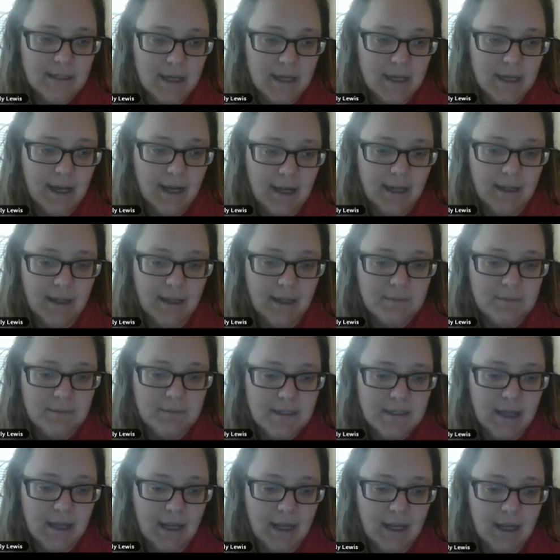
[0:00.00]

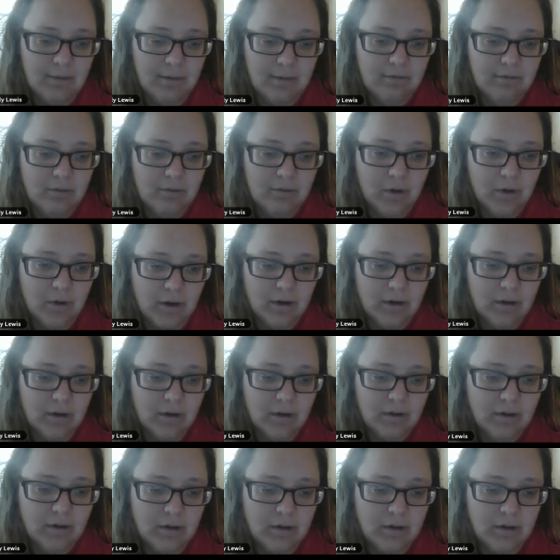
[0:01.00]
times time 4.